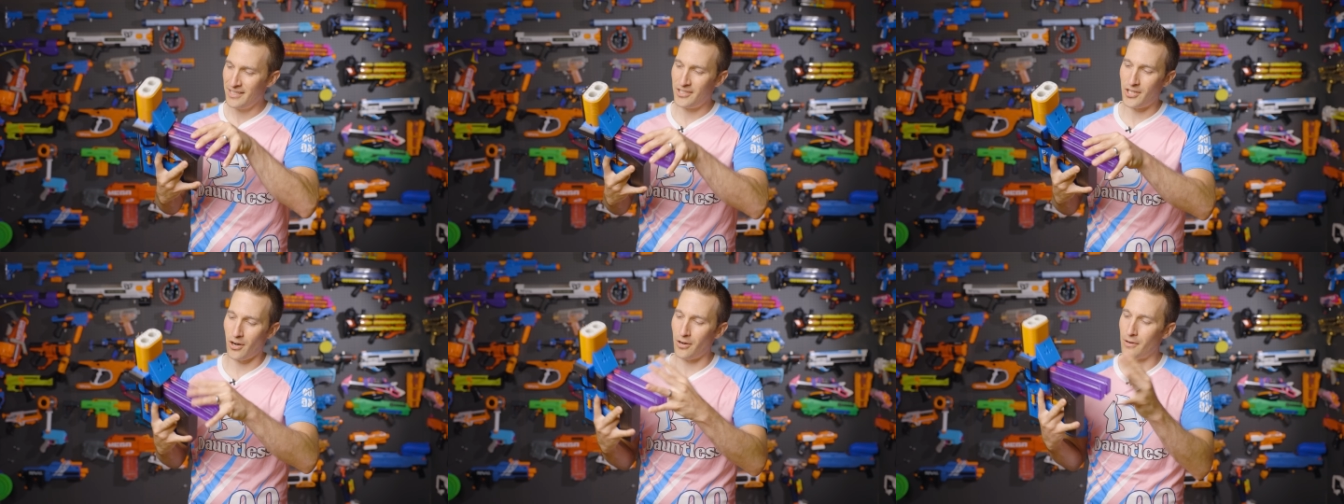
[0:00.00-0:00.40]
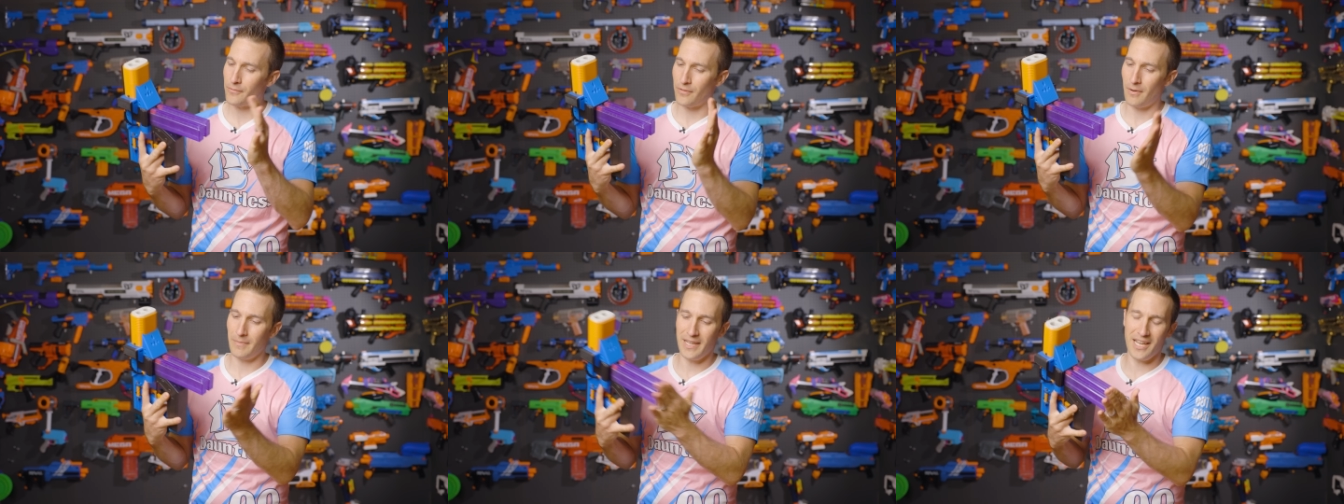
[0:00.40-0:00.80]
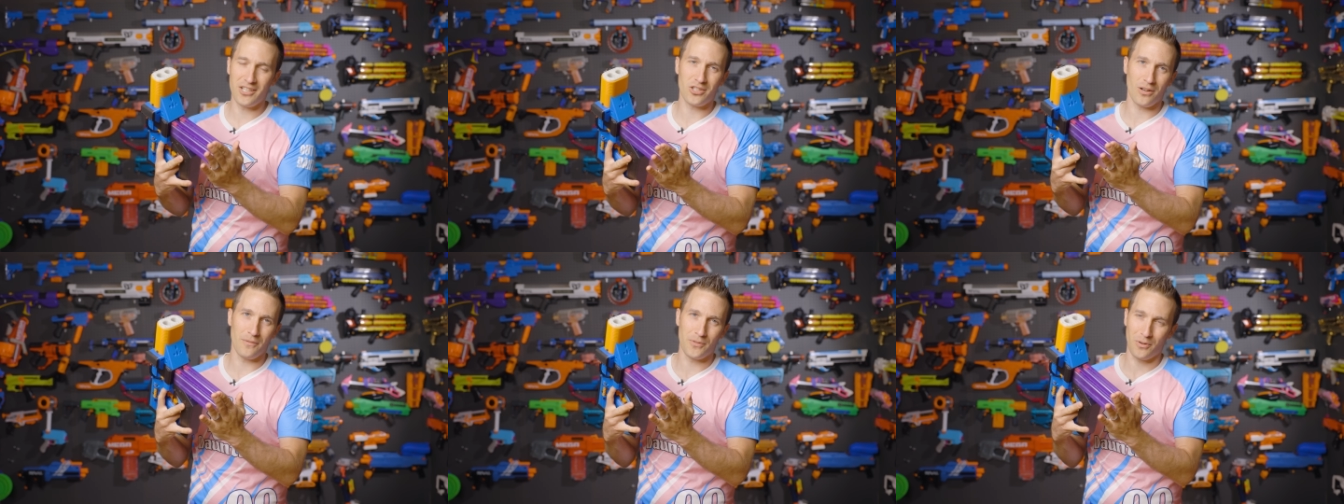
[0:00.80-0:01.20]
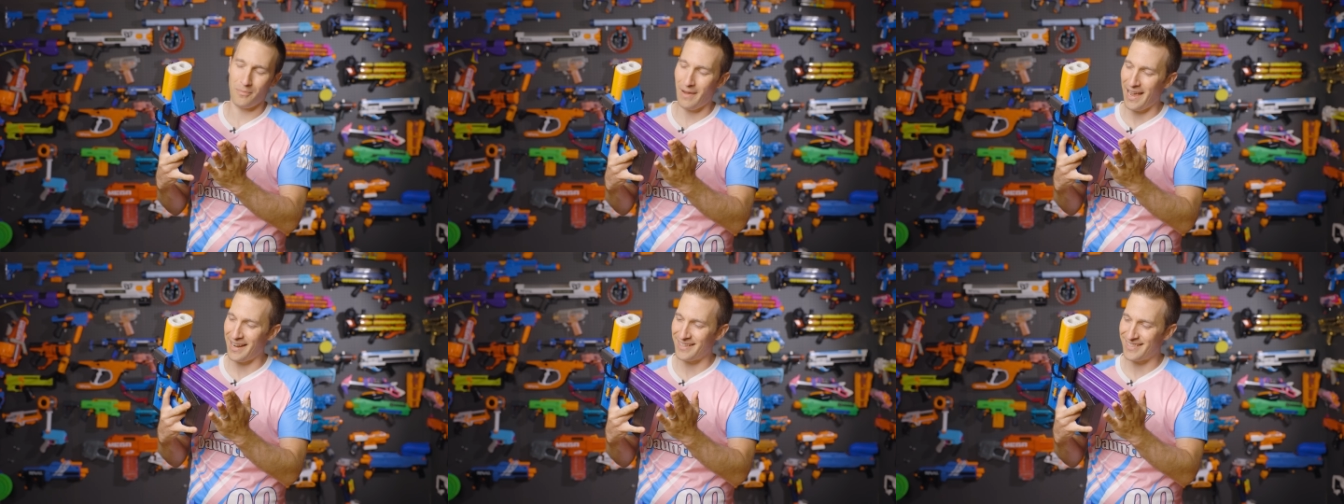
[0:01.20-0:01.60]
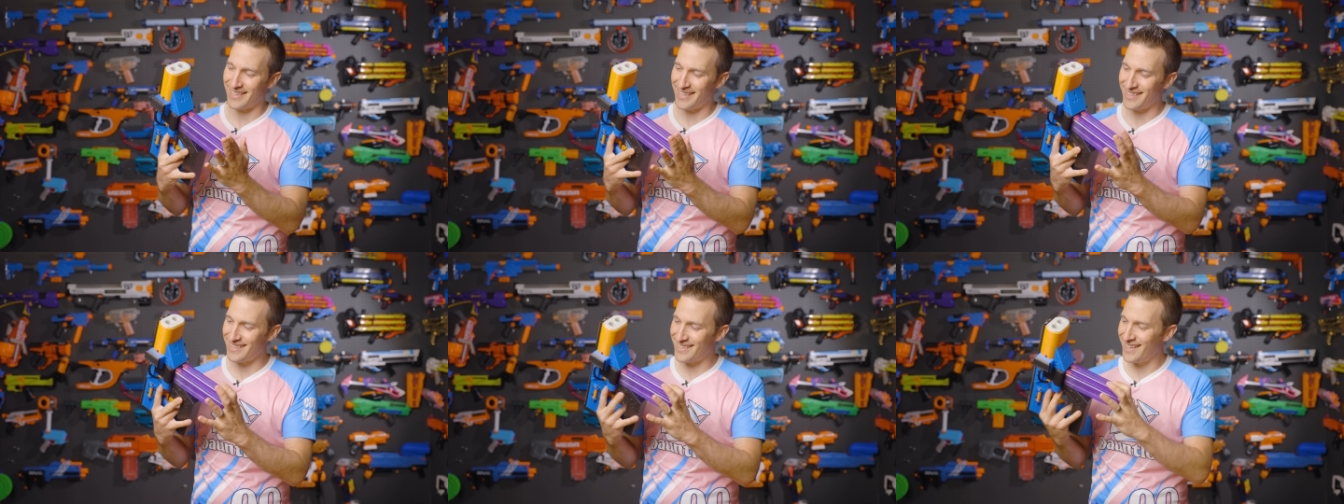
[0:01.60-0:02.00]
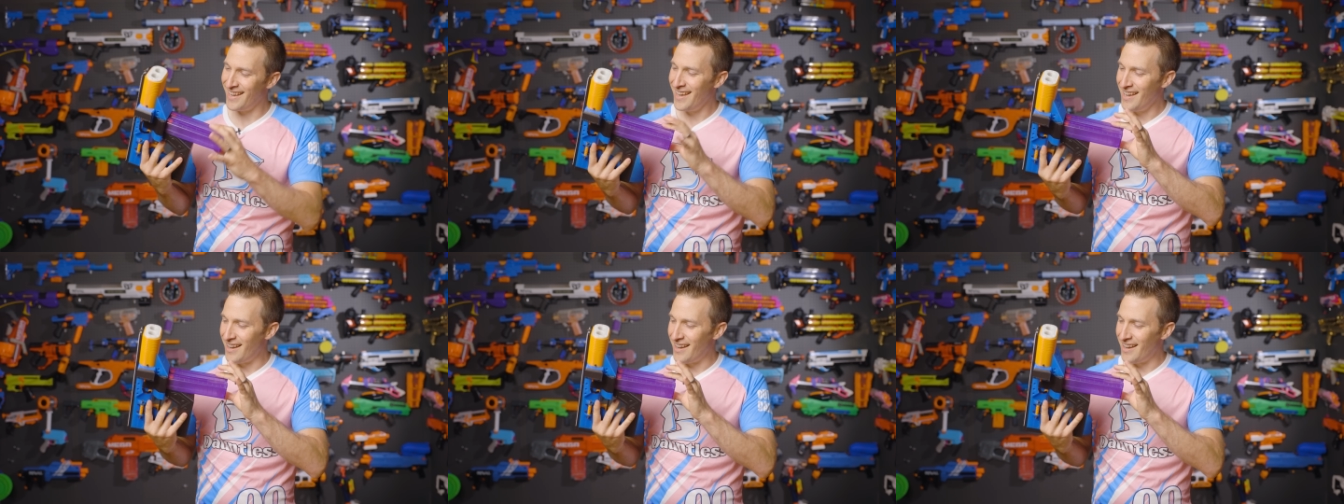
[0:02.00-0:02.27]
dart from each of your magazines.